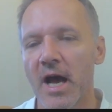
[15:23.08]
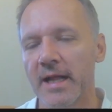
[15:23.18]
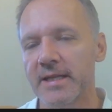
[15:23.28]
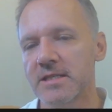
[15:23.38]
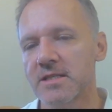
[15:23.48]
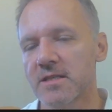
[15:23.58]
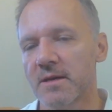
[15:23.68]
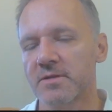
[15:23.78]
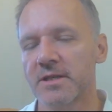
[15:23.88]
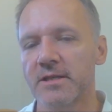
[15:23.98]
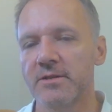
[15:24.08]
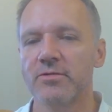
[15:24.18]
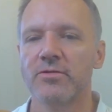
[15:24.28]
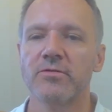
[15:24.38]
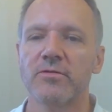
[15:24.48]
and this is something you
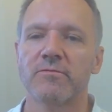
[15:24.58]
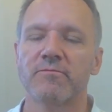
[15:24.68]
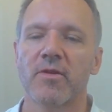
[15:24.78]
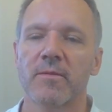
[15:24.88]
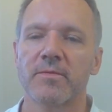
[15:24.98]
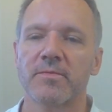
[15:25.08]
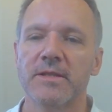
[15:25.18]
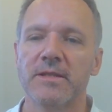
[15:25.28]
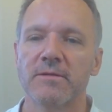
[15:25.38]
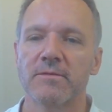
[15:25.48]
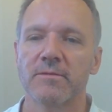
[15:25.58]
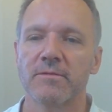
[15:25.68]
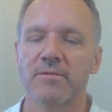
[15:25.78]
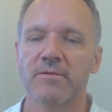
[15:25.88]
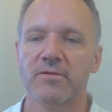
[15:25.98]
should probably
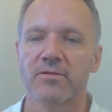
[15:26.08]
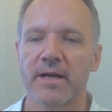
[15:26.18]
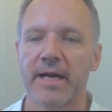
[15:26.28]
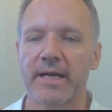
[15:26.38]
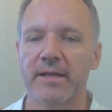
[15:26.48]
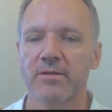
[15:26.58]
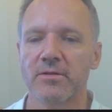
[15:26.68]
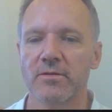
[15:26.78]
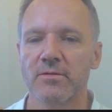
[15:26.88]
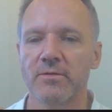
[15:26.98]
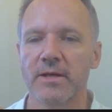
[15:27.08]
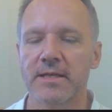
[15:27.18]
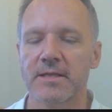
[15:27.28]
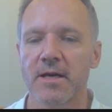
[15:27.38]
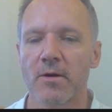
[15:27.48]
train to do.
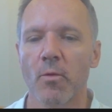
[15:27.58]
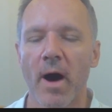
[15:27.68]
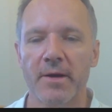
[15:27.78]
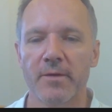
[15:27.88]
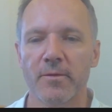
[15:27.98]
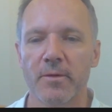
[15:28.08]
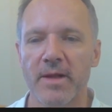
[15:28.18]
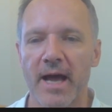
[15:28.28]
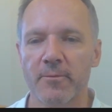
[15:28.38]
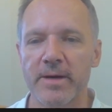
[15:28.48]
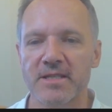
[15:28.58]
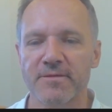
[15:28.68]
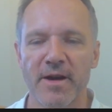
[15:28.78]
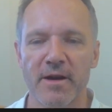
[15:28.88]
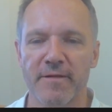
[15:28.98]
Is black wins
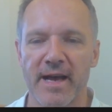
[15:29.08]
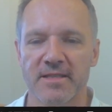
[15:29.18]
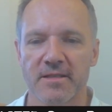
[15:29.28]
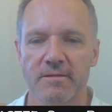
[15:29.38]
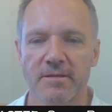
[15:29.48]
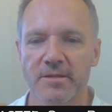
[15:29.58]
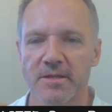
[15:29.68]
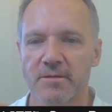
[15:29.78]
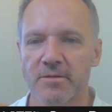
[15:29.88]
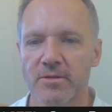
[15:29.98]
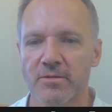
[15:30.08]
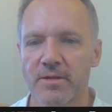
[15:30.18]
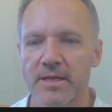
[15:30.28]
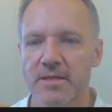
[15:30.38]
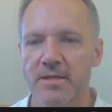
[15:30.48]
very fast. You just do
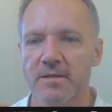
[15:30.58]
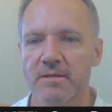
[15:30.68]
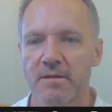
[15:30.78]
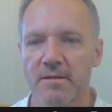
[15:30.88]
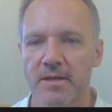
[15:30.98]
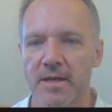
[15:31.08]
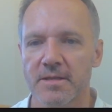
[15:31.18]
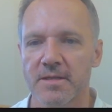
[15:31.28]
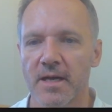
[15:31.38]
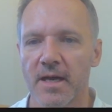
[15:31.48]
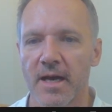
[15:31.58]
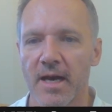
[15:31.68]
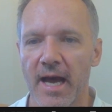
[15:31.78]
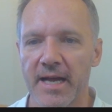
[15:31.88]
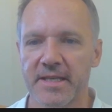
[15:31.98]
this,
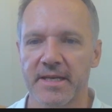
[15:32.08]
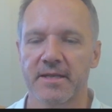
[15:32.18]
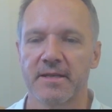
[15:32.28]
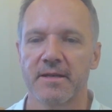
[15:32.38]
and take.